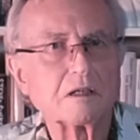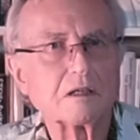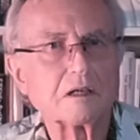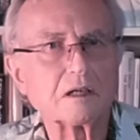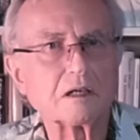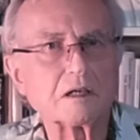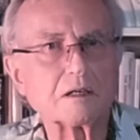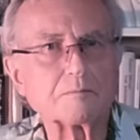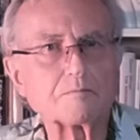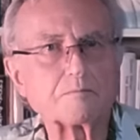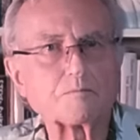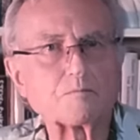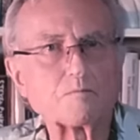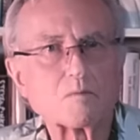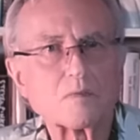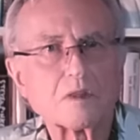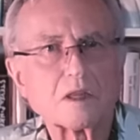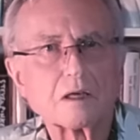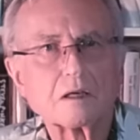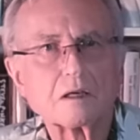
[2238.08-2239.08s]

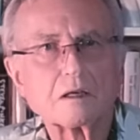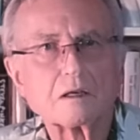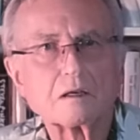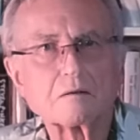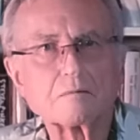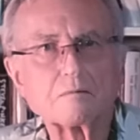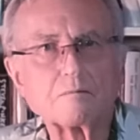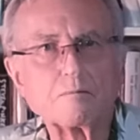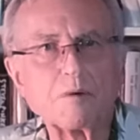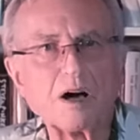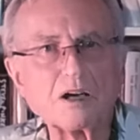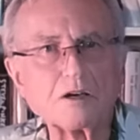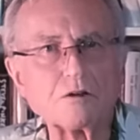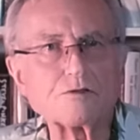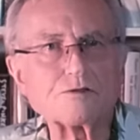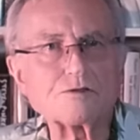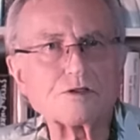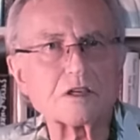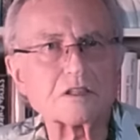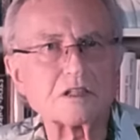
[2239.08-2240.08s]

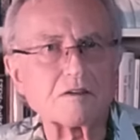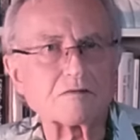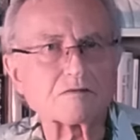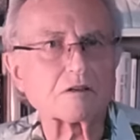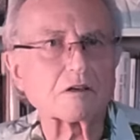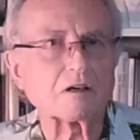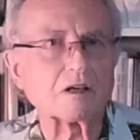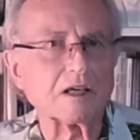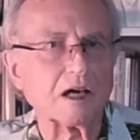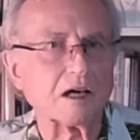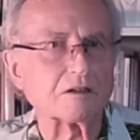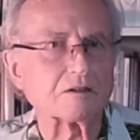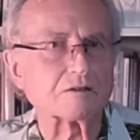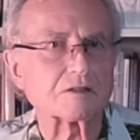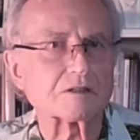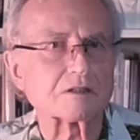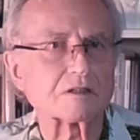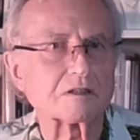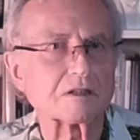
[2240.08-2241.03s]
Biology is definitely out.